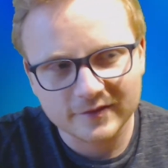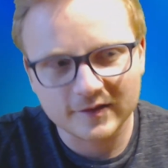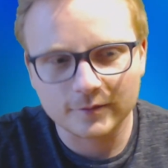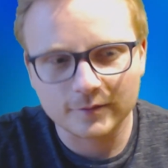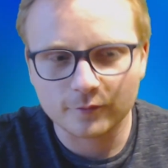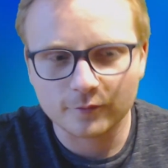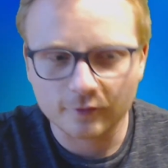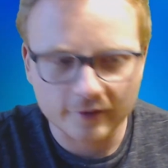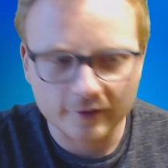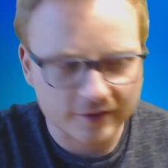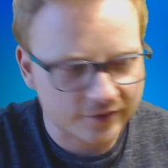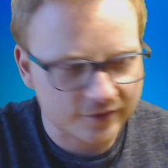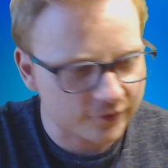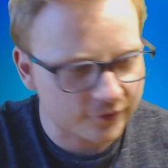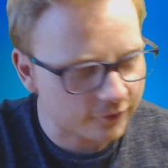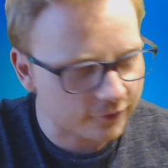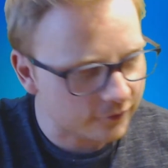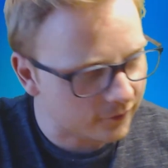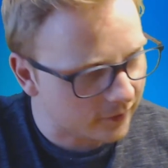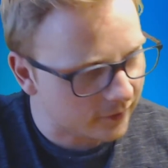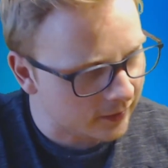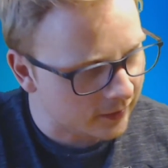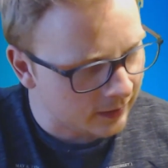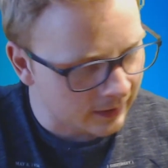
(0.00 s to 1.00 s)
The Boy
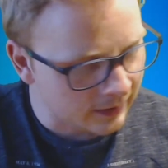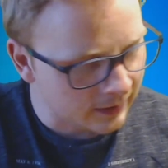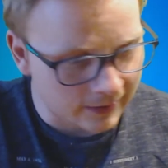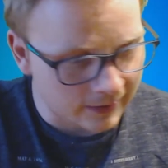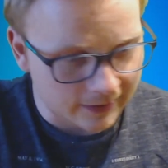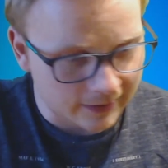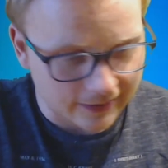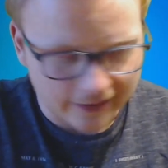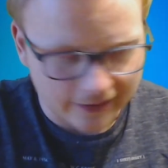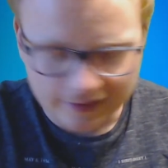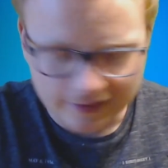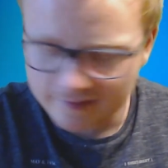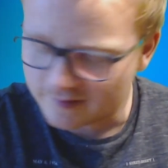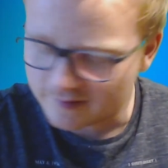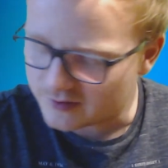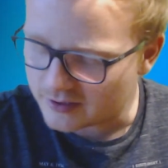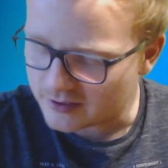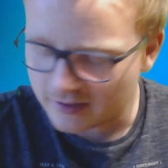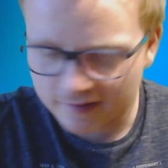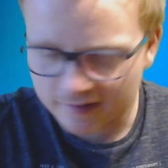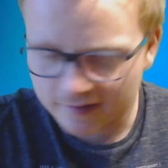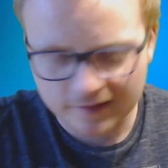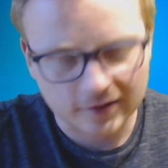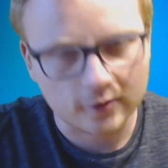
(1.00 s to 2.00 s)
2, is
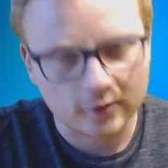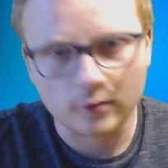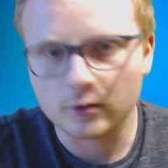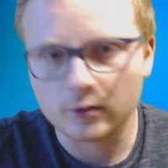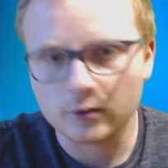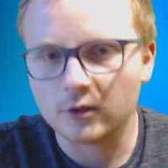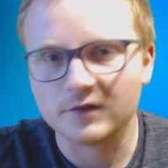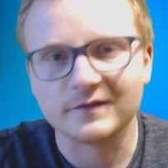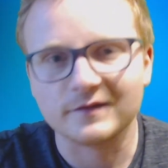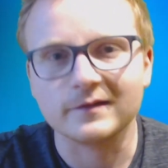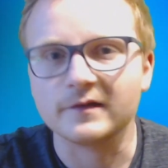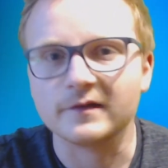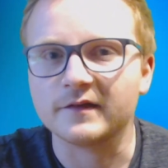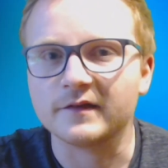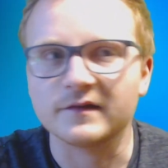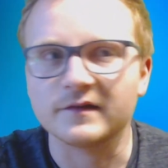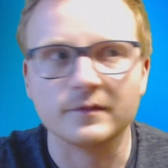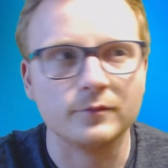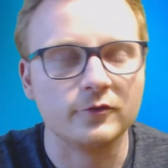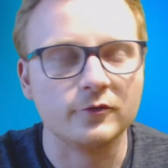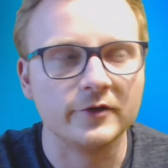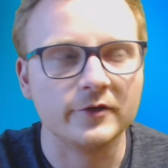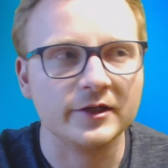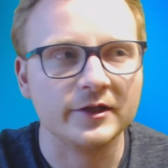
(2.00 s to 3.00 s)
just a colossal
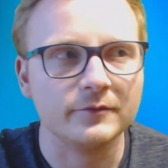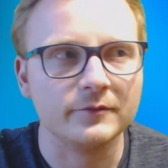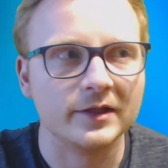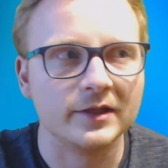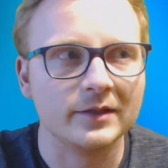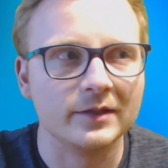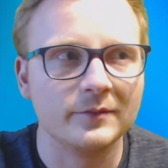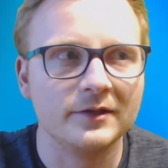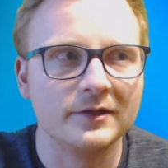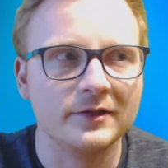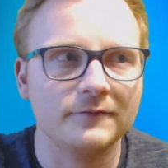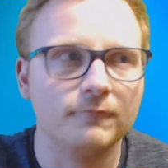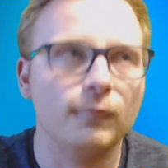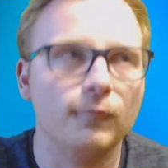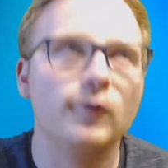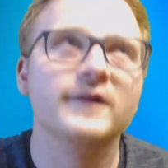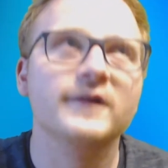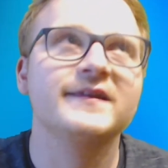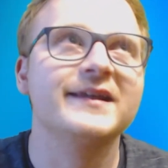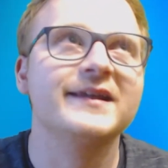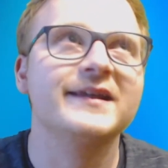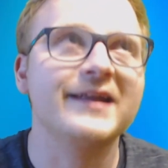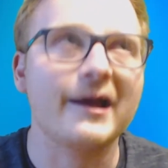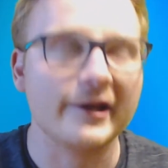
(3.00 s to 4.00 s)
disappointment. I mean, what
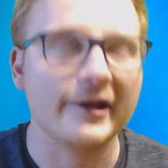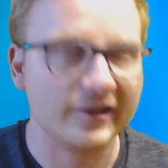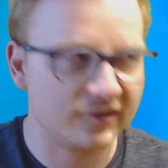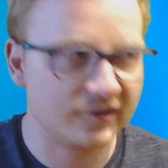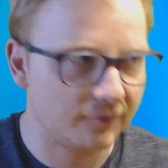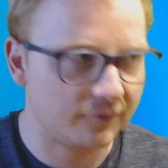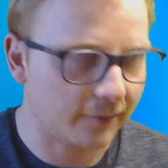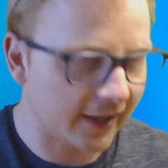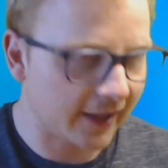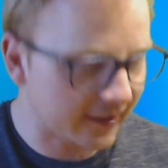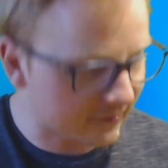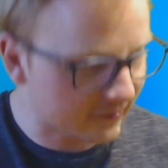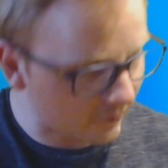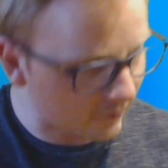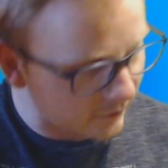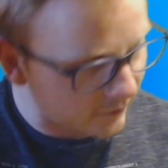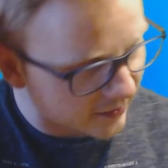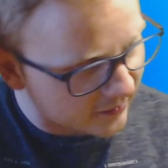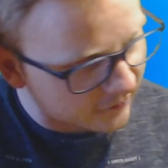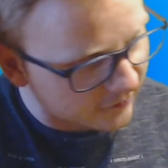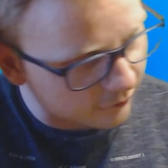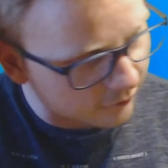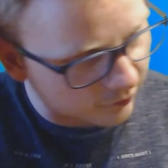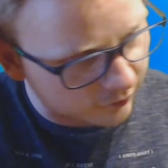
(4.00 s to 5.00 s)
did I expect? I mean,
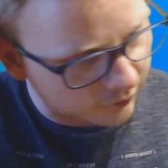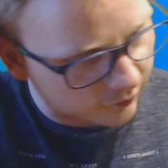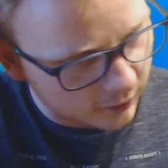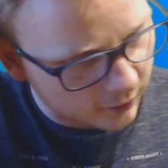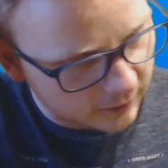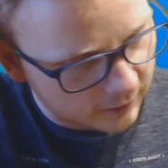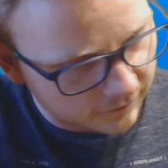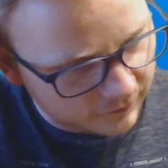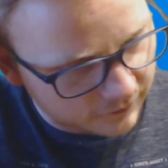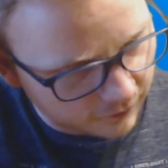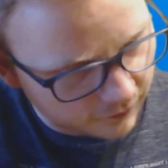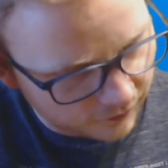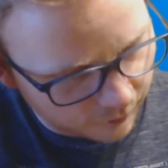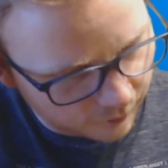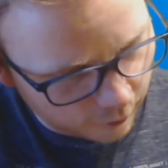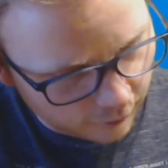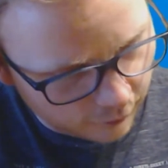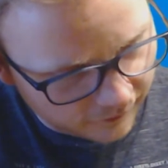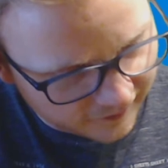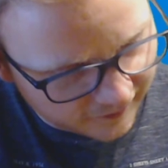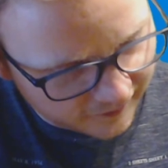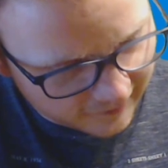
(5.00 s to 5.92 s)
this was one of those movies